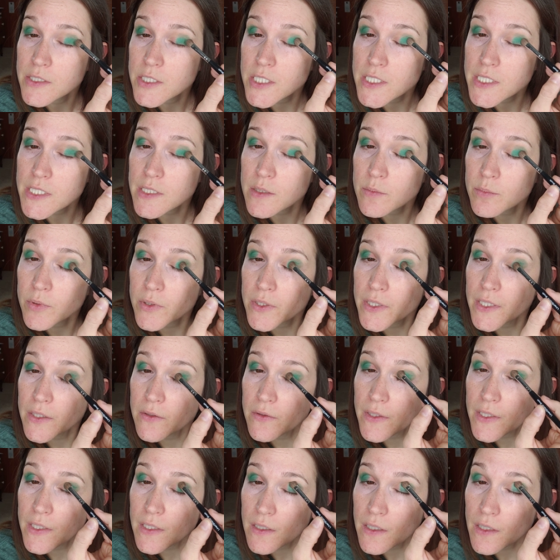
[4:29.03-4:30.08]
Just a pretty
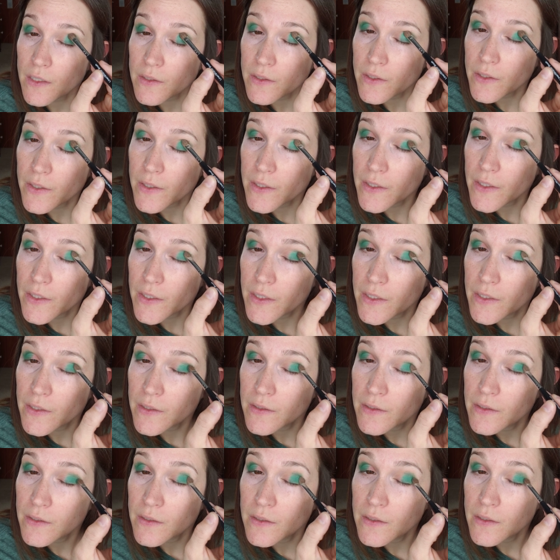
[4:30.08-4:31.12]
green color.
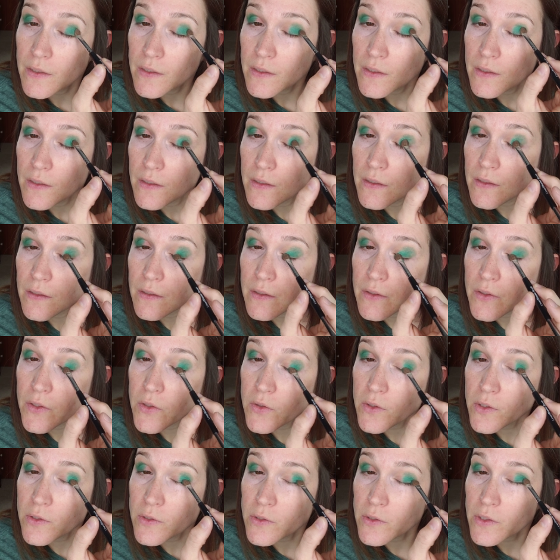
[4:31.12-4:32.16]
You
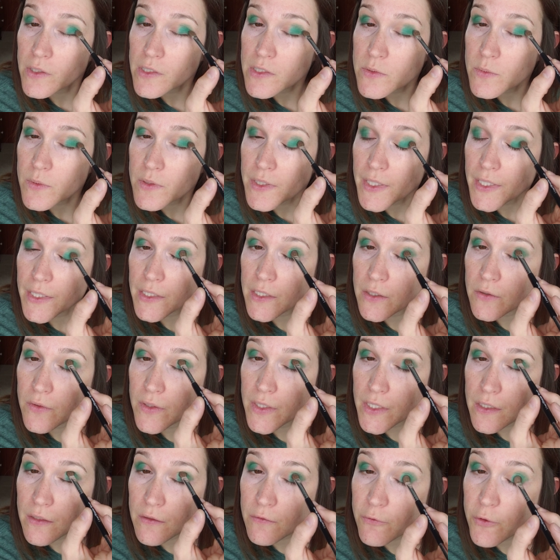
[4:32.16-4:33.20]
can do this with any
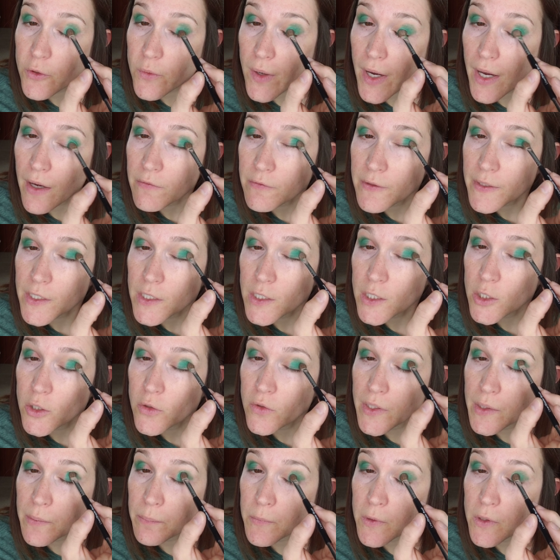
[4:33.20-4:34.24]
green. If you have like a
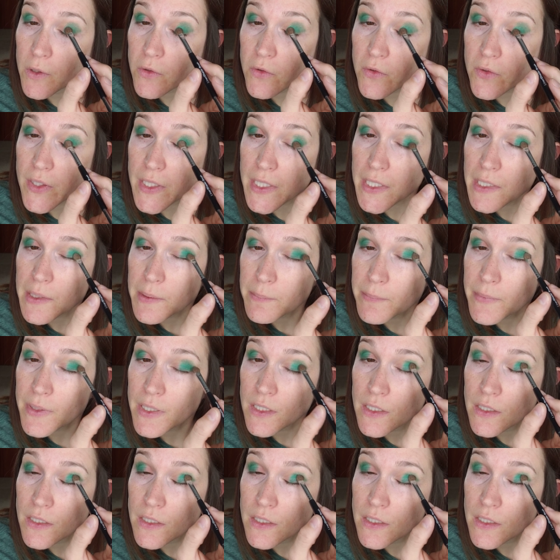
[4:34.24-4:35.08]
green cream